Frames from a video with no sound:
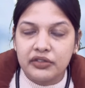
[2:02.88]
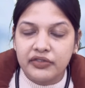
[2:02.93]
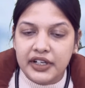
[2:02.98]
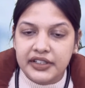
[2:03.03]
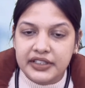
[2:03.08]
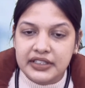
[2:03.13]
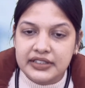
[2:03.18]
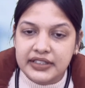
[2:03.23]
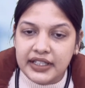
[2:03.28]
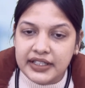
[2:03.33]

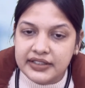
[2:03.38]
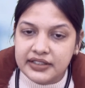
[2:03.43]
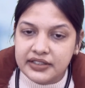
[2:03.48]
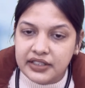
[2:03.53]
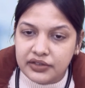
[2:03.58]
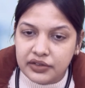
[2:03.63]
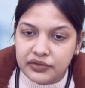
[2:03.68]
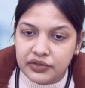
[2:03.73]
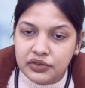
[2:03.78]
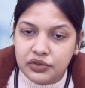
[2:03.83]
vital signs
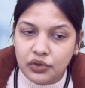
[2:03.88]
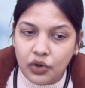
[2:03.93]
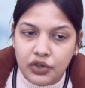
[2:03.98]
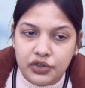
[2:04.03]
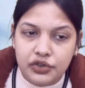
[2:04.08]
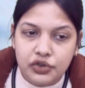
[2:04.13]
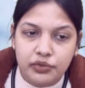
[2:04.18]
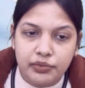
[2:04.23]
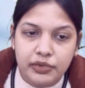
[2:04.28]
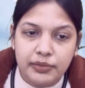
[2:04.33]
related to
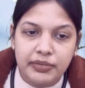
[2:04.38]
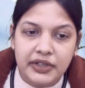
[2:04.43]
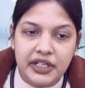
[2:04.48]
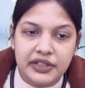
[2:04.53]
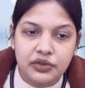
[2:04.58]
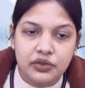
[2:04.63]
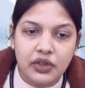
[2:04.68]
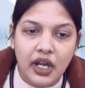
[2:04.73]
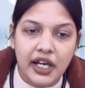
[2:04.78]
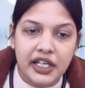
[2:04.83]
shock should be
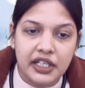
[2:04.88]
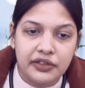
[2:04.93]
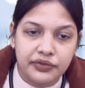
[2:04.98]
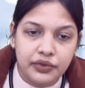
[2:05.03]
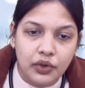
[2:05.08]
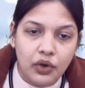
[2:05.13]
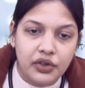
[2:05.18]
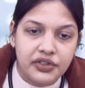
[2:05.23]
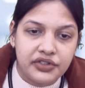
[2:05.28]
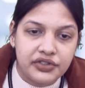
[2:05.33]
placed on
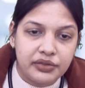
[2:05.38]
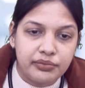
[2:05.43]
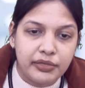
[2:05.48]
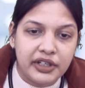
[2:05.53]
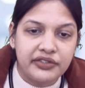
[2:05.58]
high-flow oxygen